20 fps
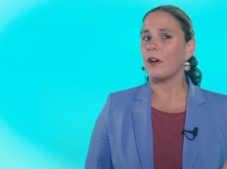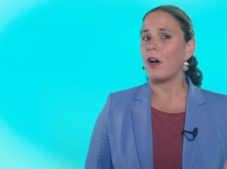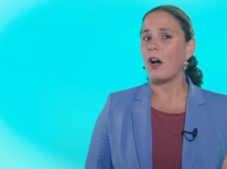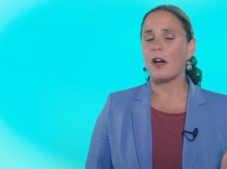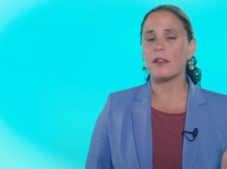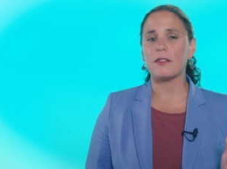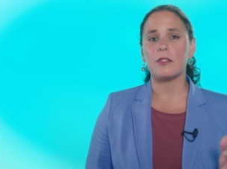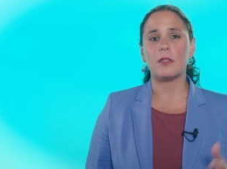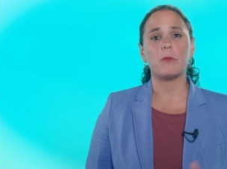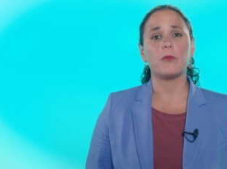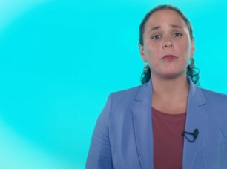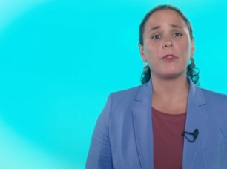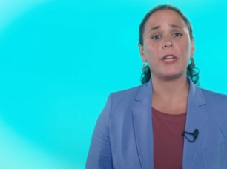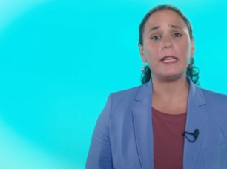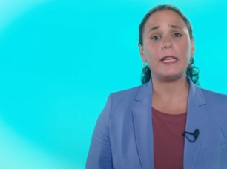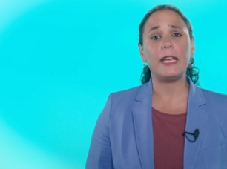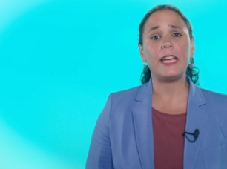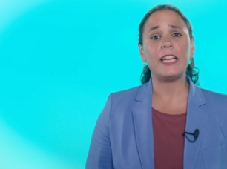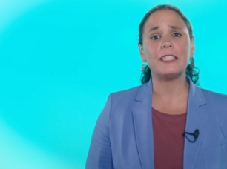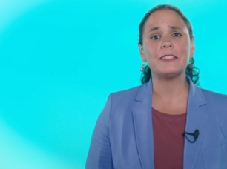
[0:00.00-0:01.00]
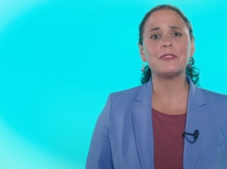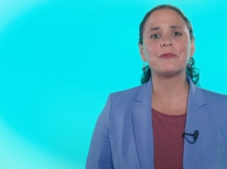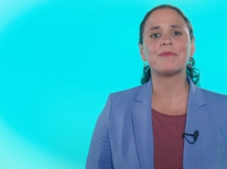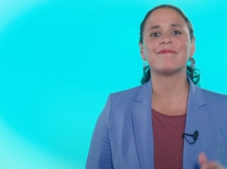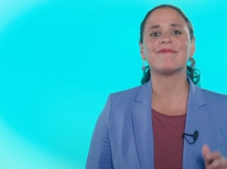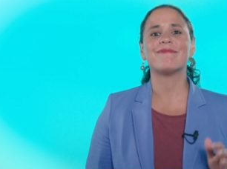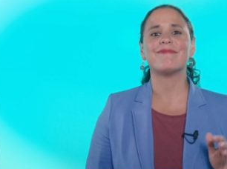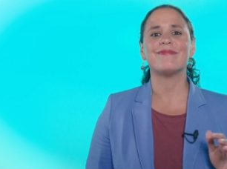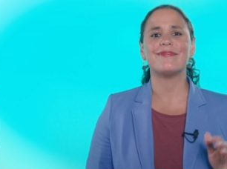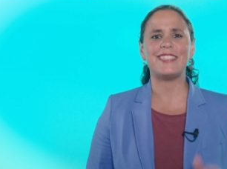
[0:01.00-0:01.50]
awesome reading,
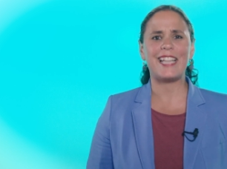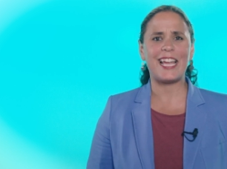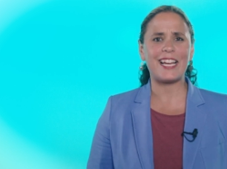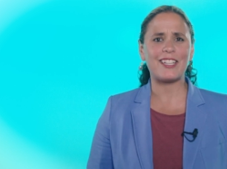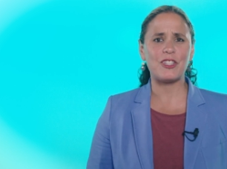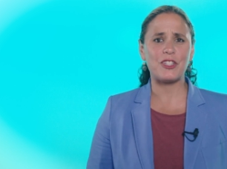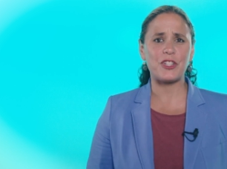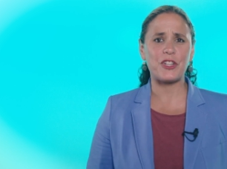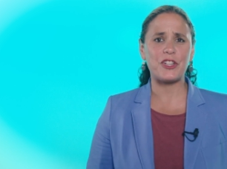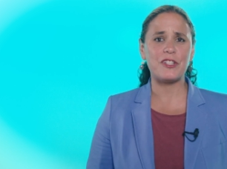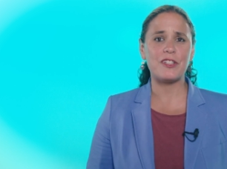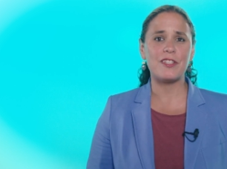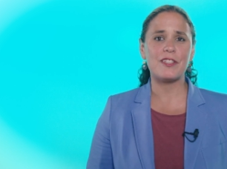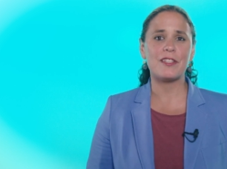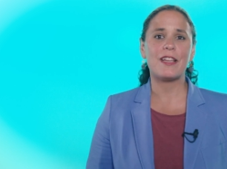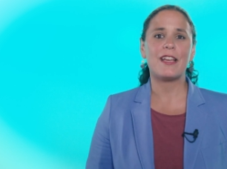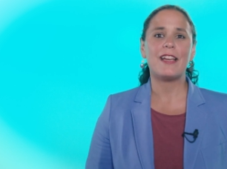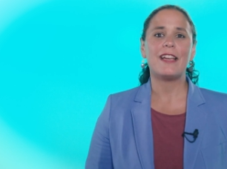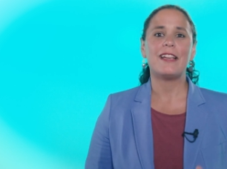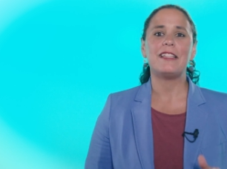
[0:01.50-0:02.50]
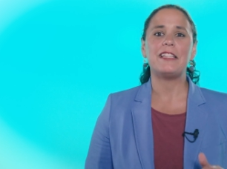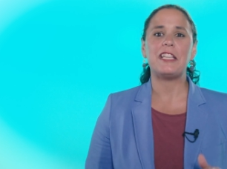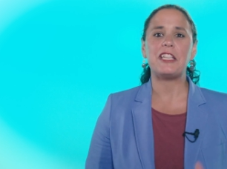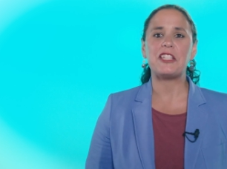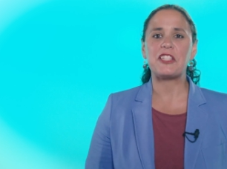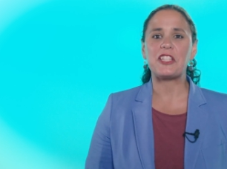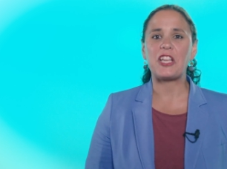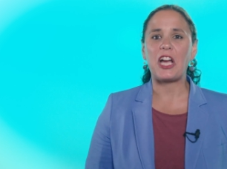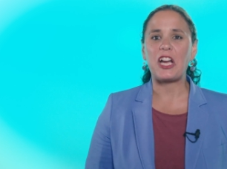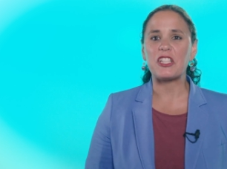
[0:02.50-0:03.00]
lectures,
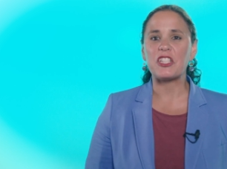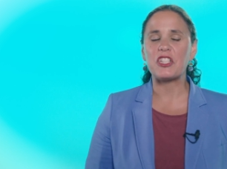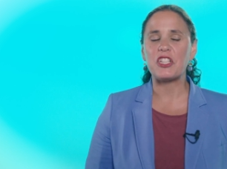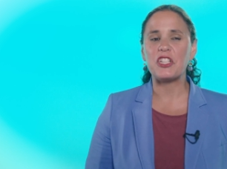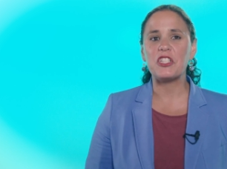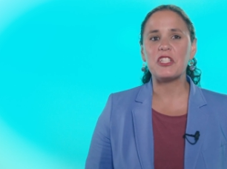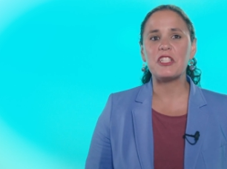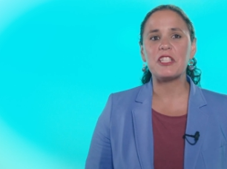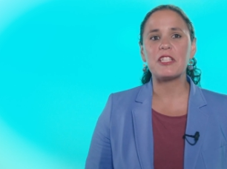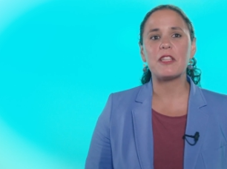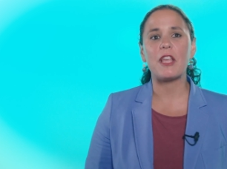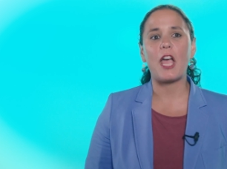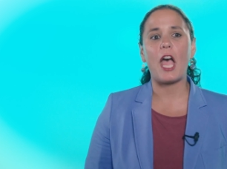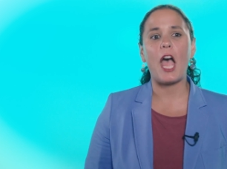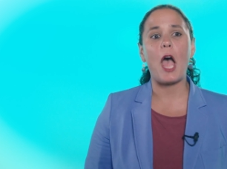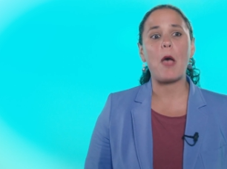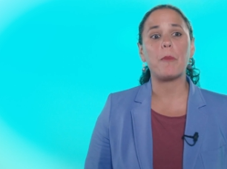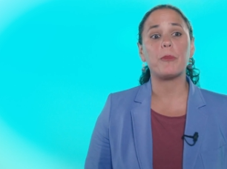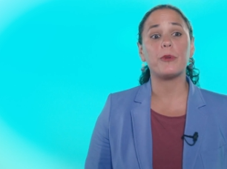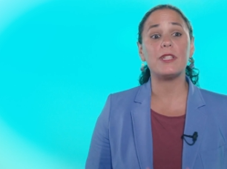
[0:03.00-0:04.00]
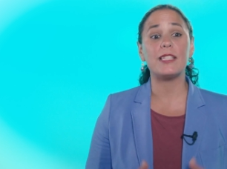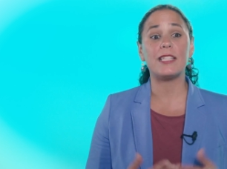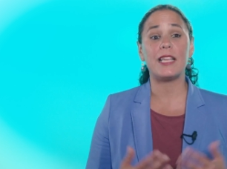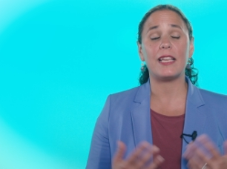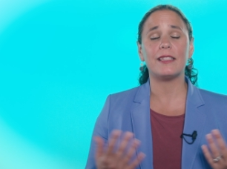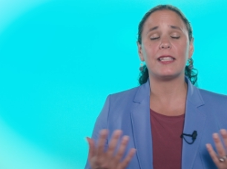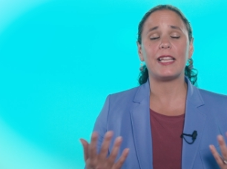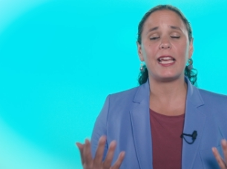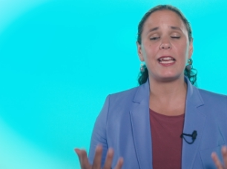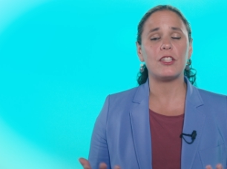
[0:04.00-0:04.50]
discussions,
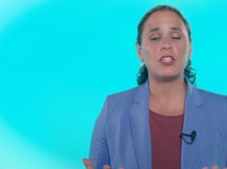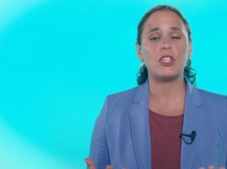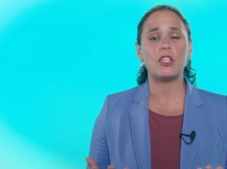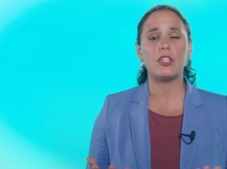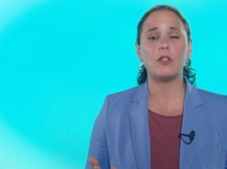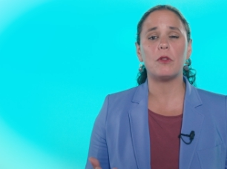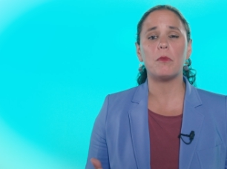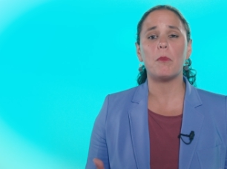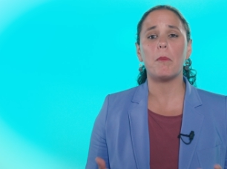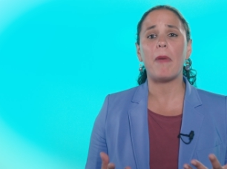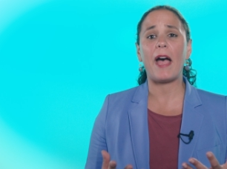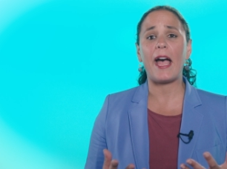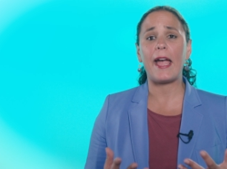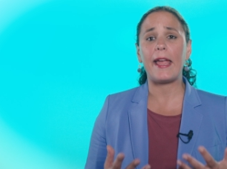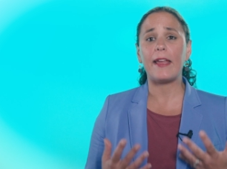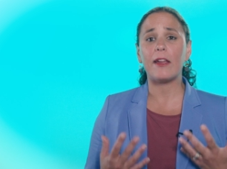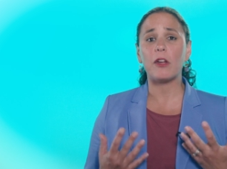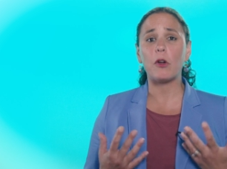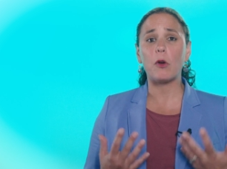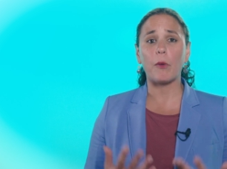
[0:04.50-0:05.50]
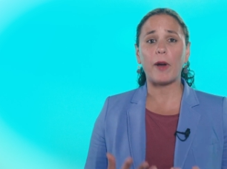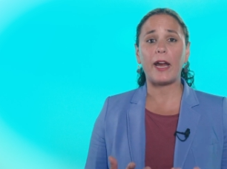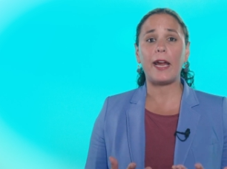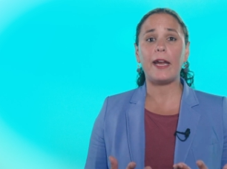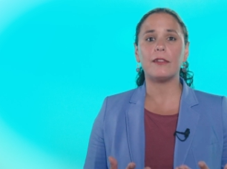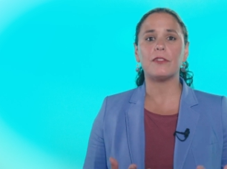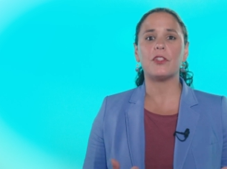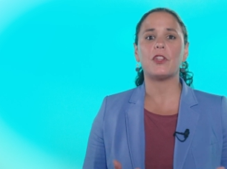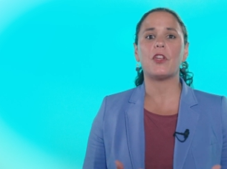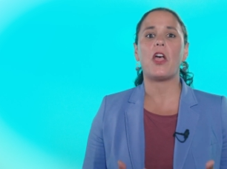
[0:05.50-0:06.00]
presentation by
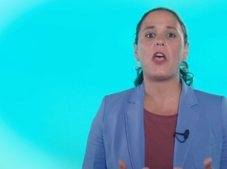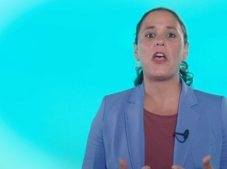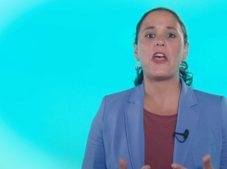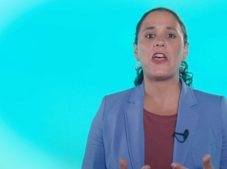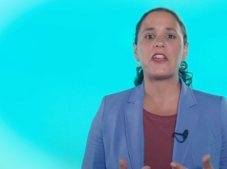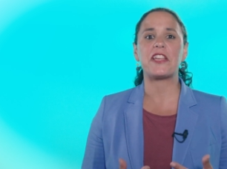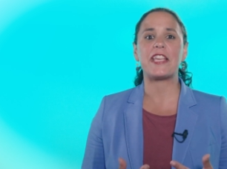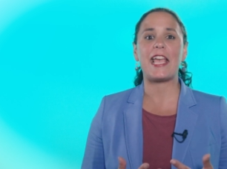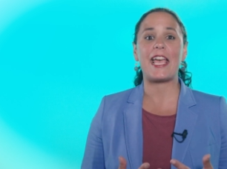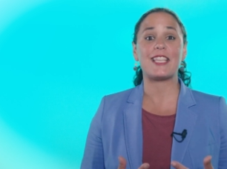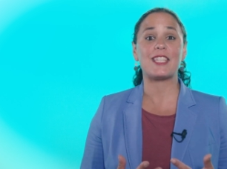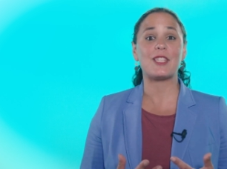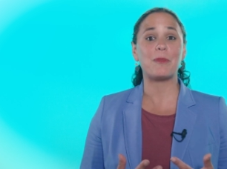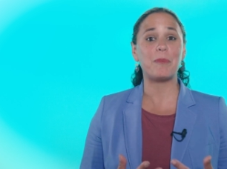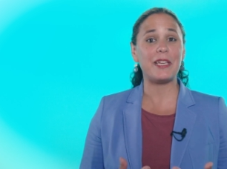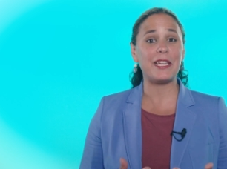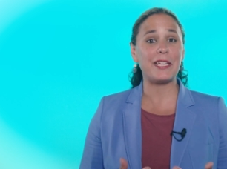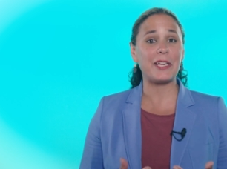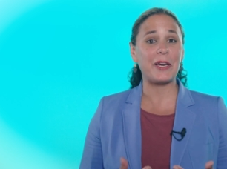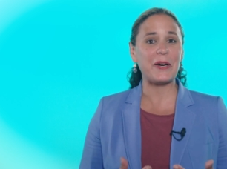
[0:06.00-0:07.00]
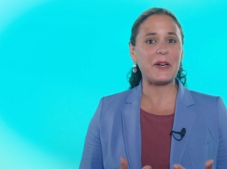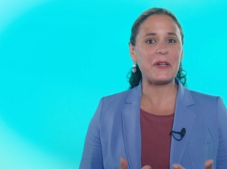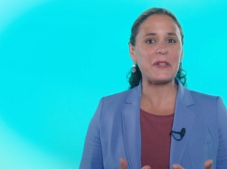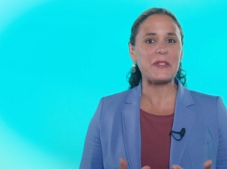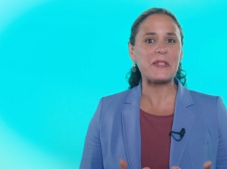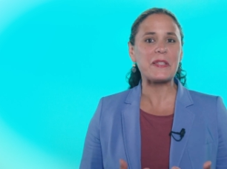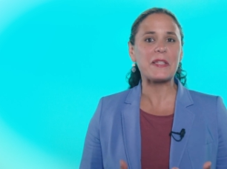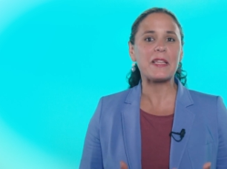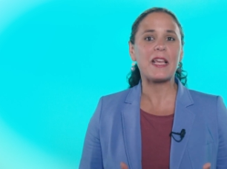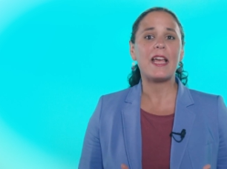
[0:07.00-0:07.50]
great guest
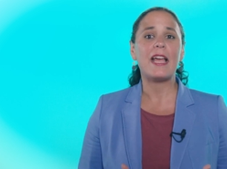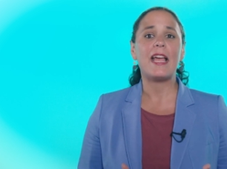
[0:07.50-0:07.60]
speakers,